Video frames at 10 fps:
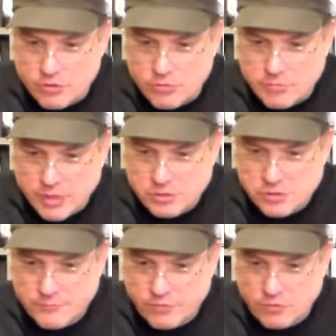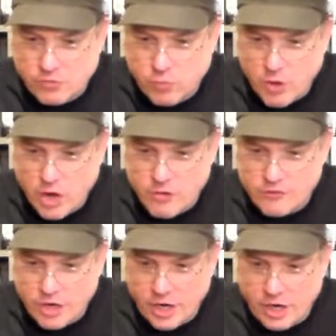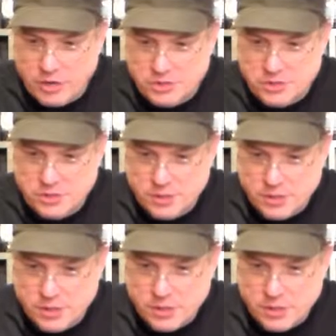New Belgium for 12 years